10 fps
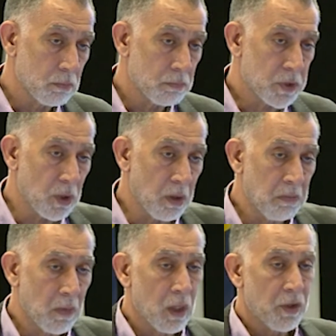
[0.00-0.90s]

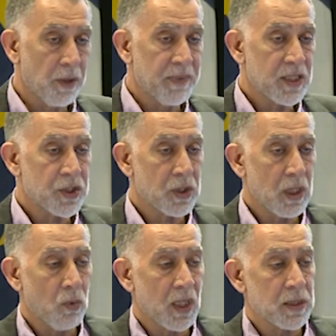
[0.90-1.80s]
So the
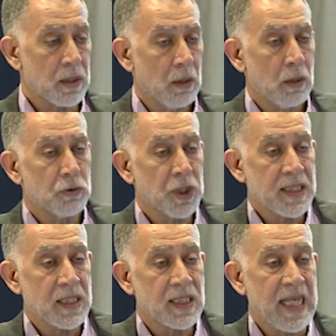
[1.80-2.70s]
ministry was
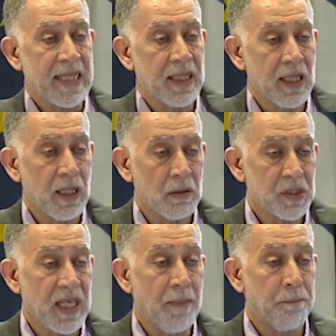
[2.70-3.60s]
just sending
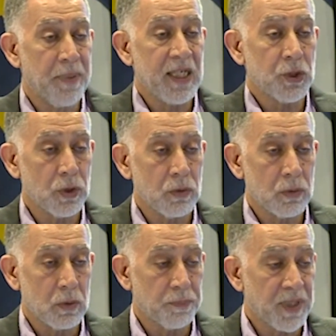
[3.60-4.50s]
some patient
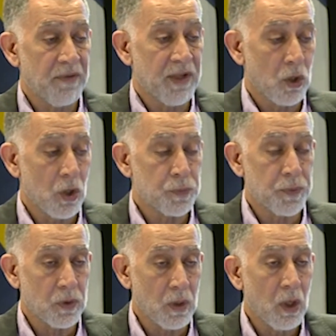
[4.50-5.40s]
to private
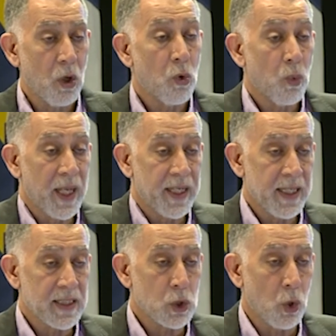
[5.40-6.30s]
hospital when
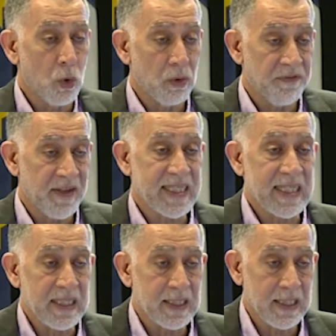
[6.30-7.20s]
his own
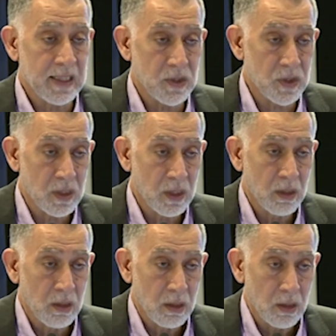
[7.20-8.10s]
facilities
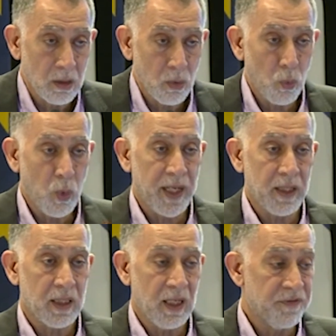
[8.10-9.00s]

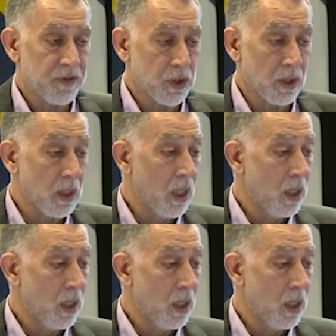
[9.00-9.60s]
weren't efficient.